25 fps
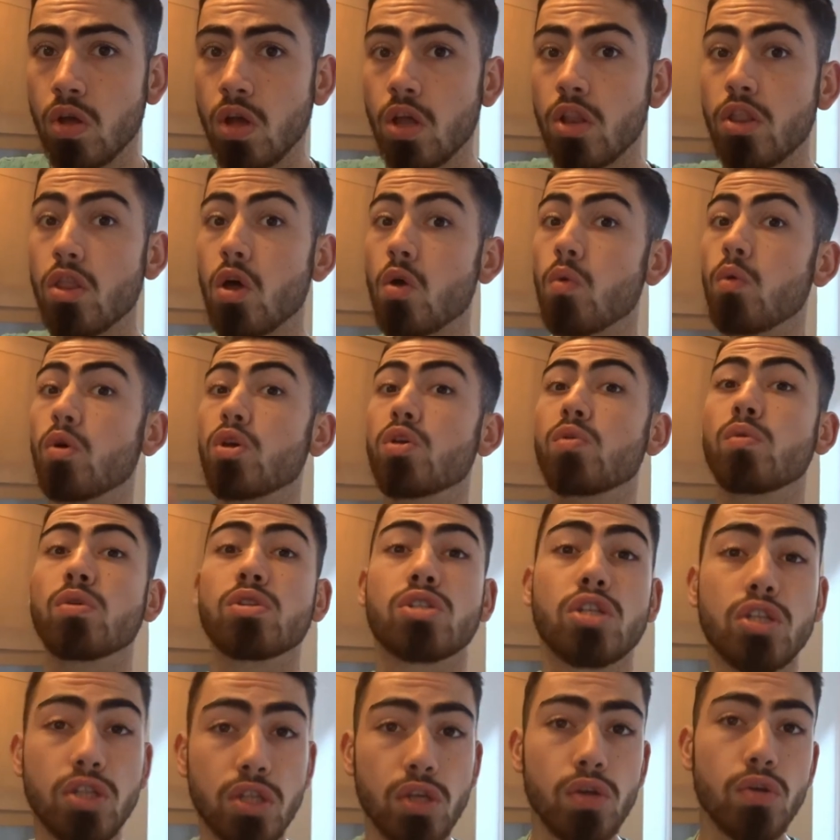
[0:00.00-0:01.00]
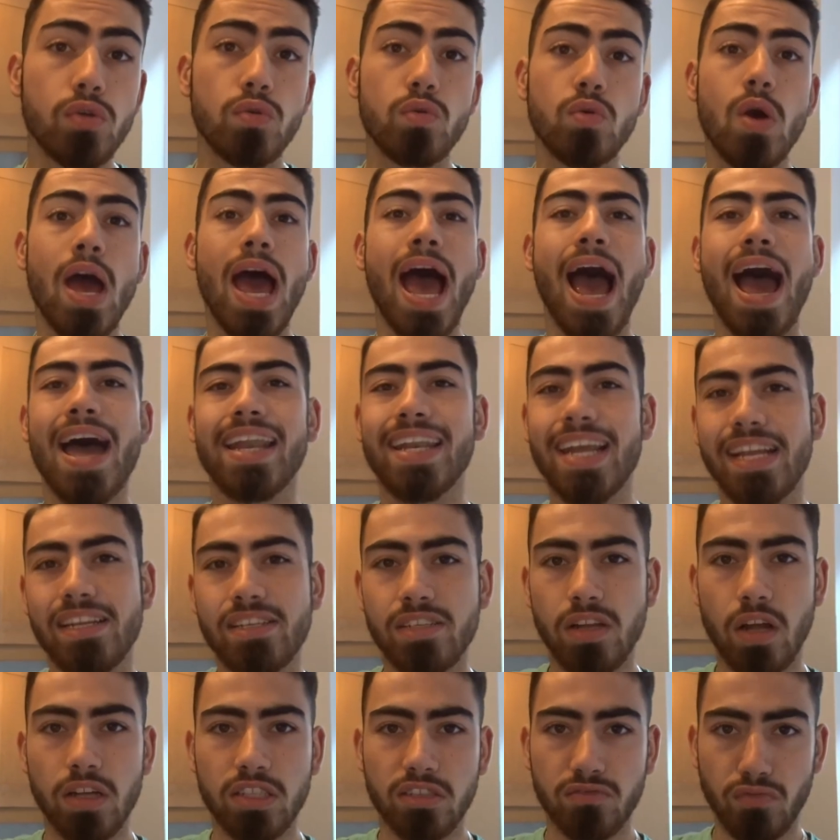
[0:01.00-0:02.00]
know what you want to do, and then
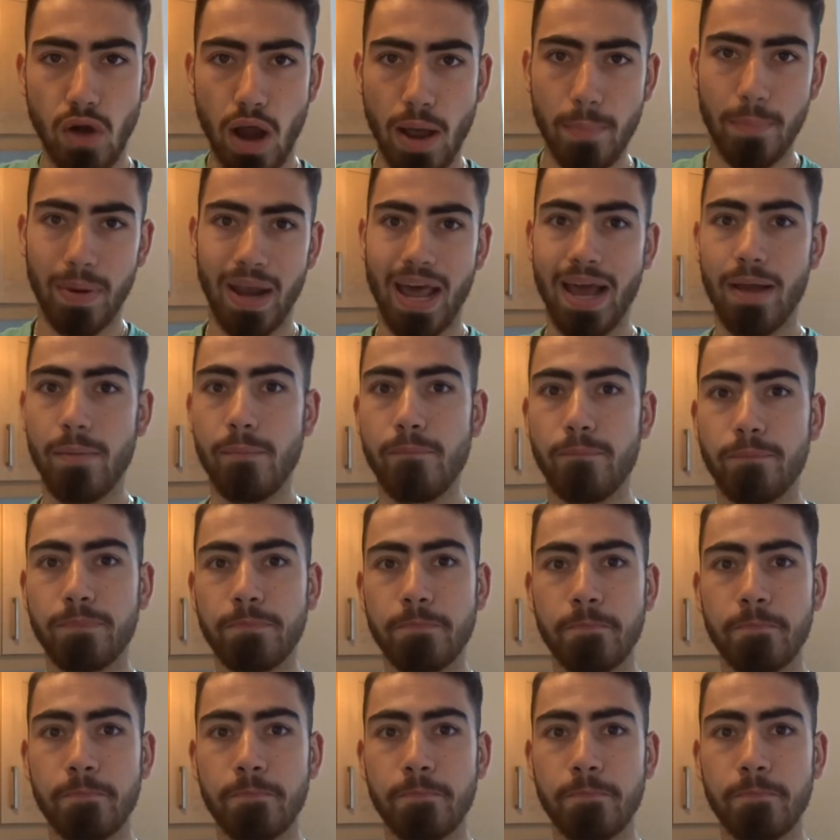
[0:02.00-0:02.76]
start to write a plan.